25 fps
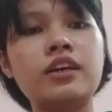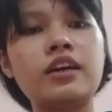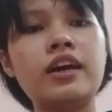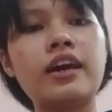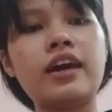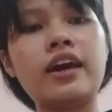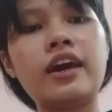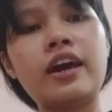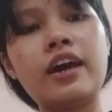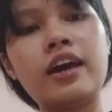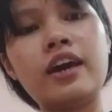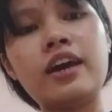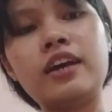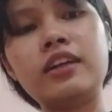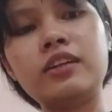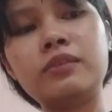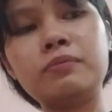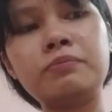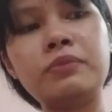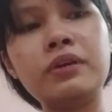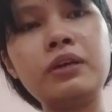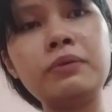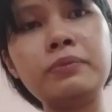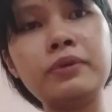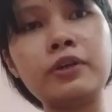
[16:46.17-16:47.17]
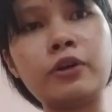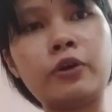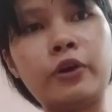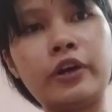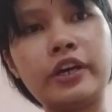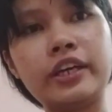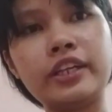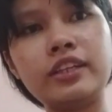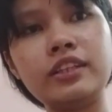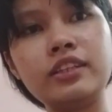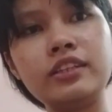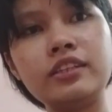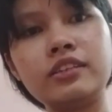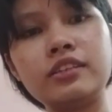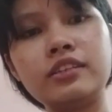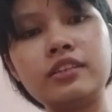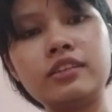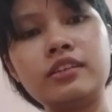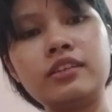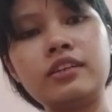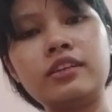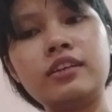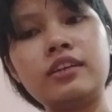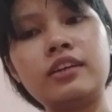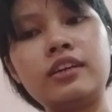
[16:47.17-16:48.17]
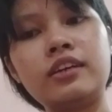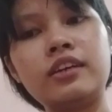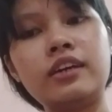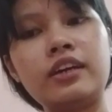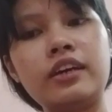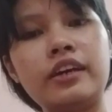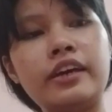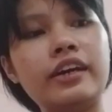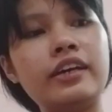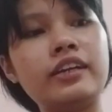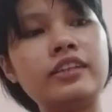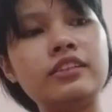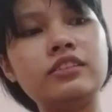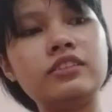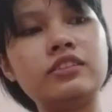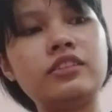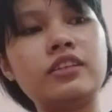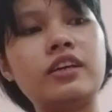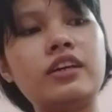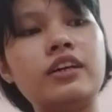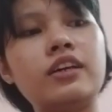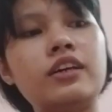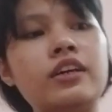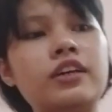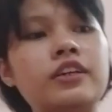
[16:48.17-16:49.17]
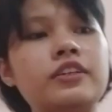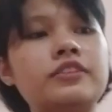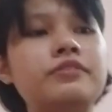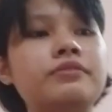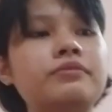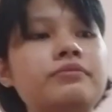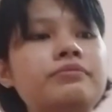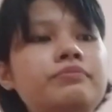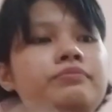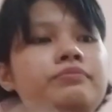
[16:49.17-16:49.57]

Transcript: and baby oil, and then